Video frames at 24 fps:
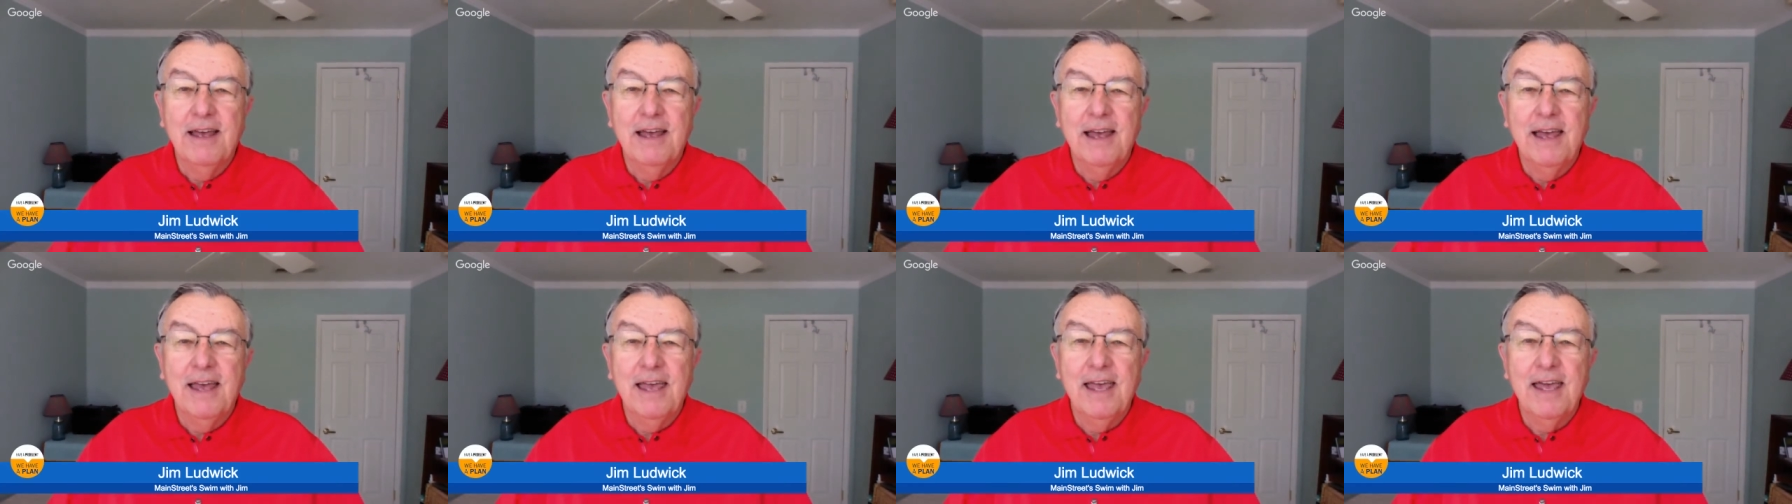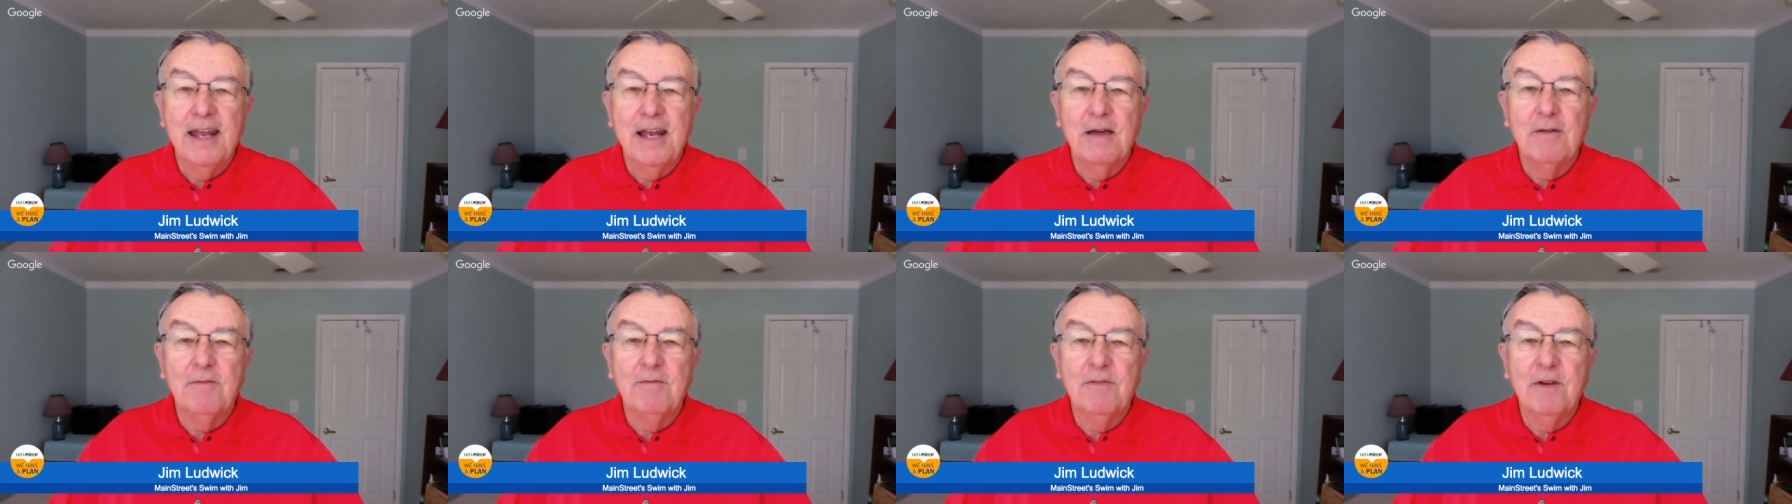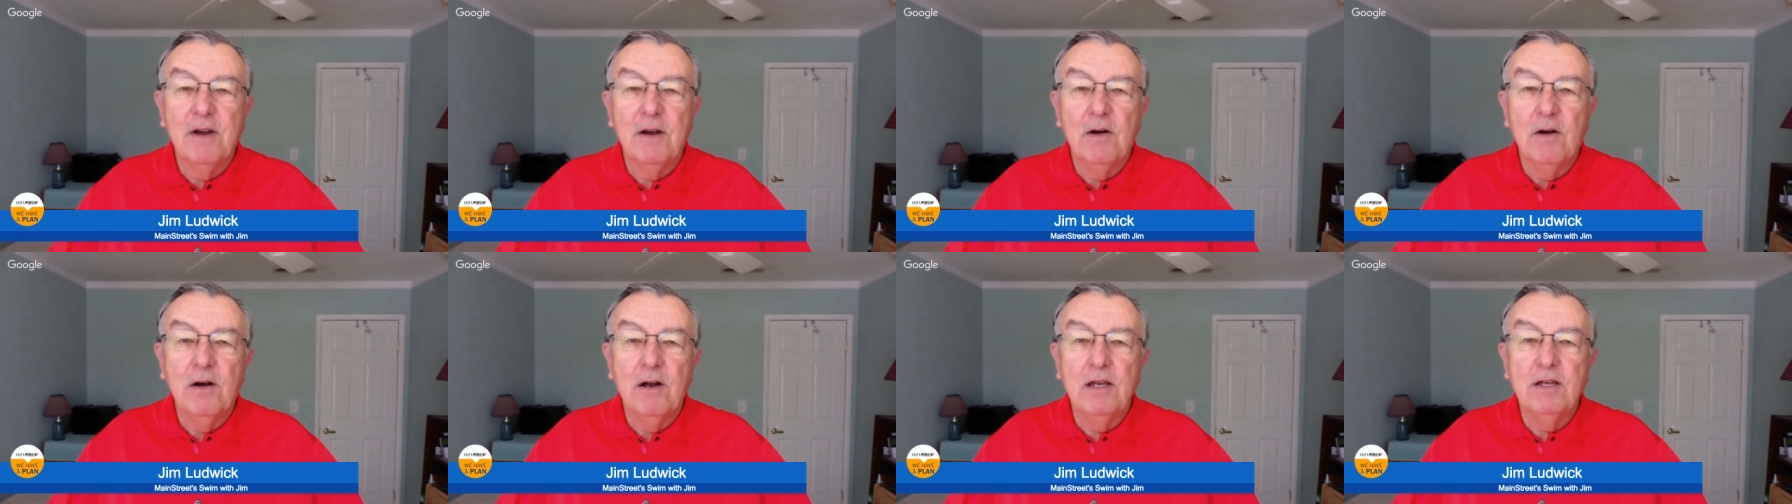and a
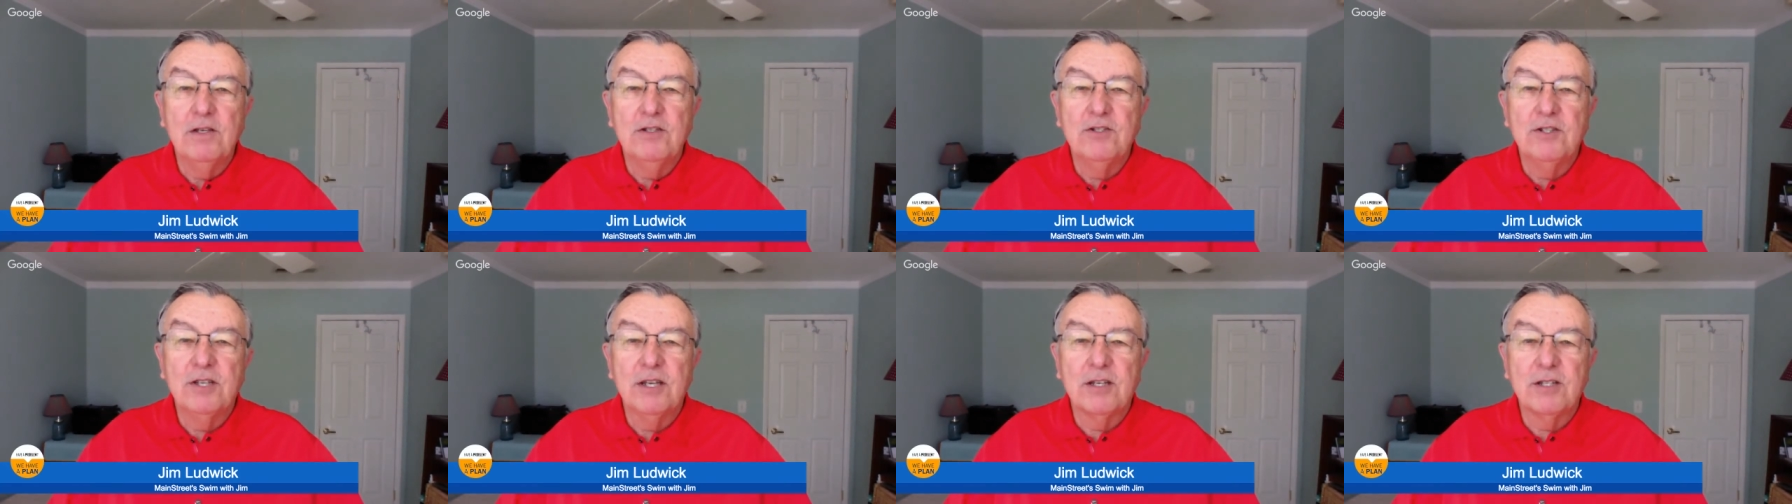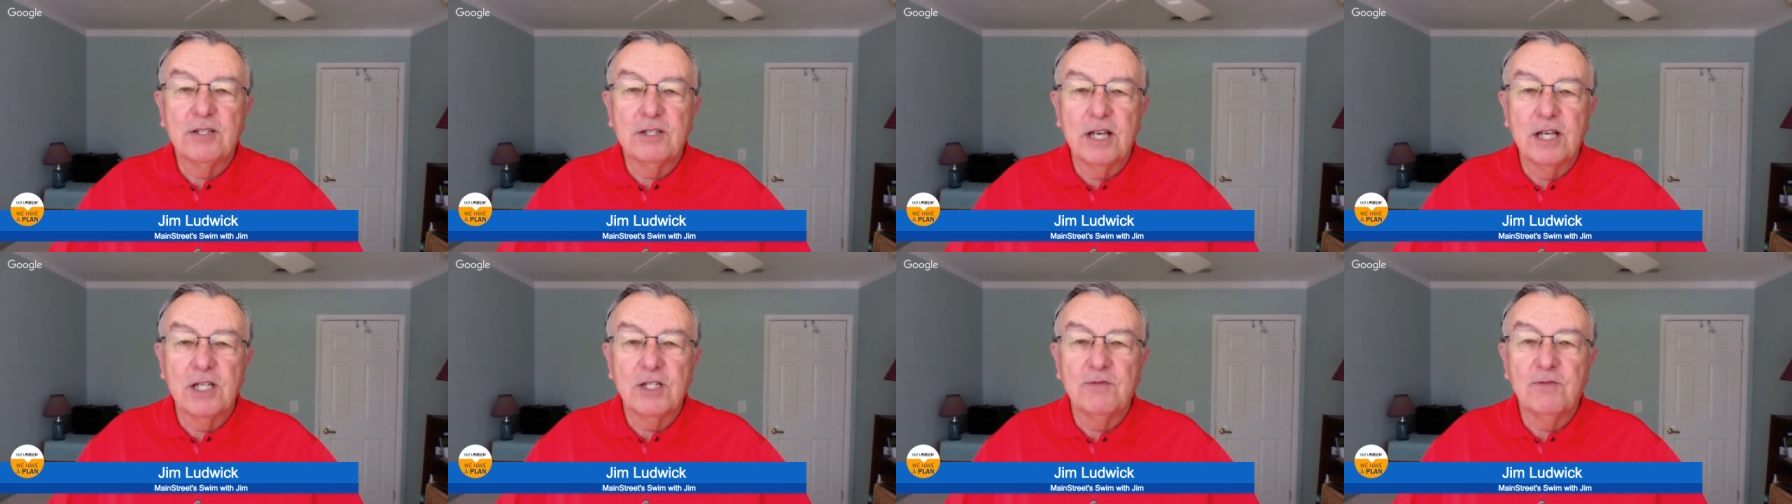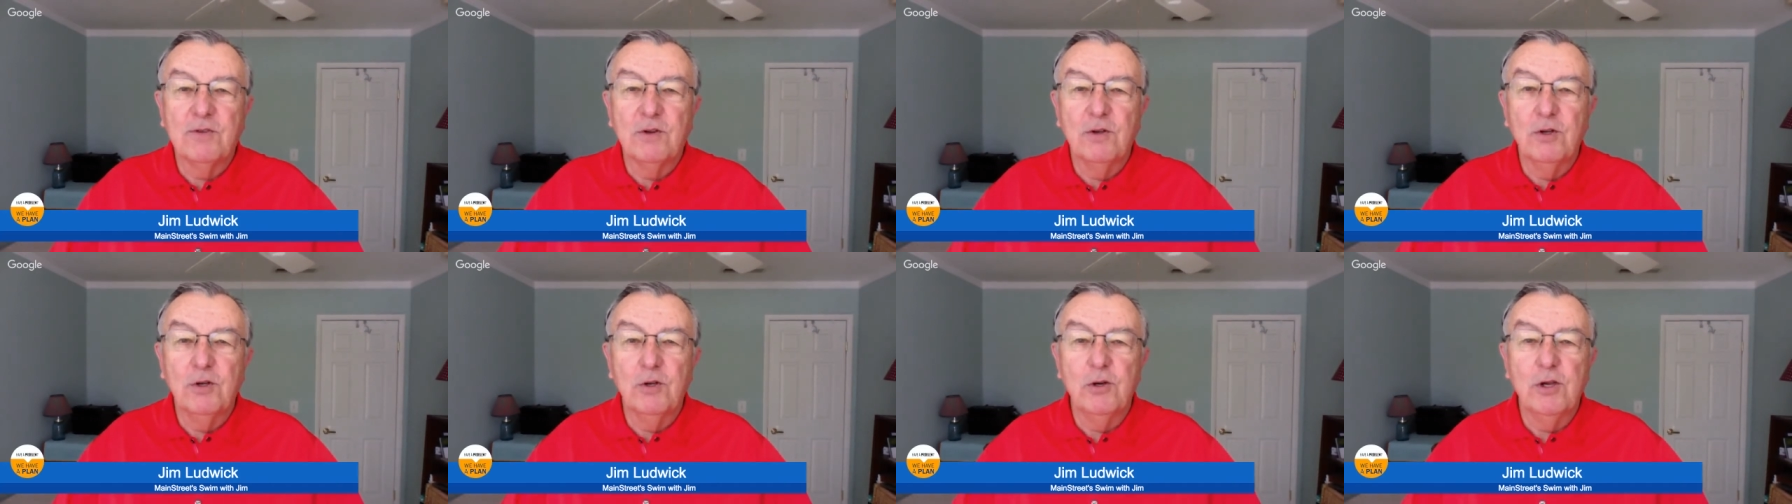very
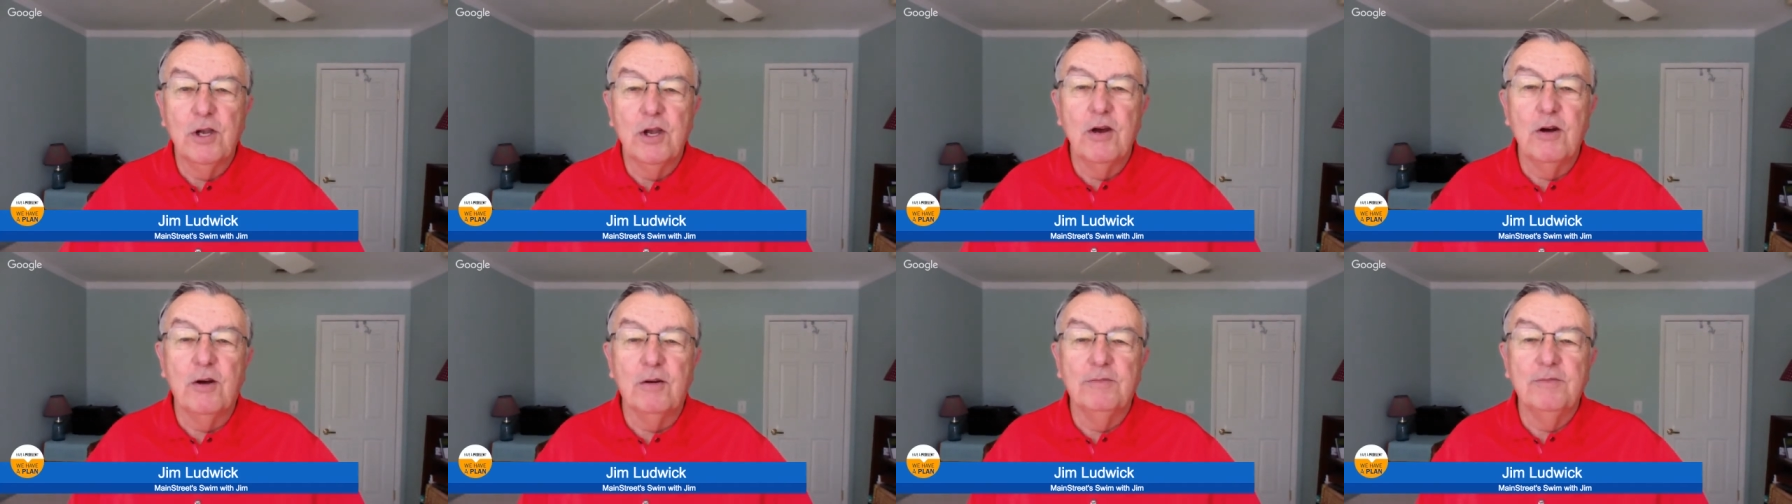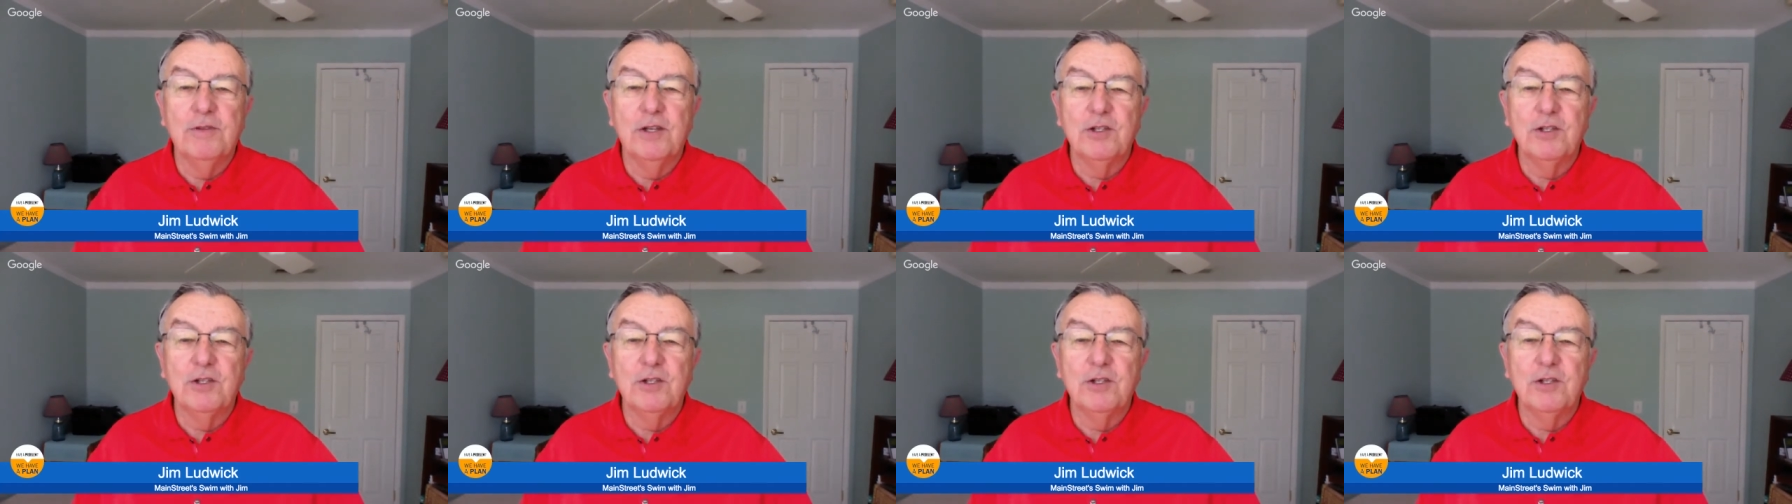successful new year.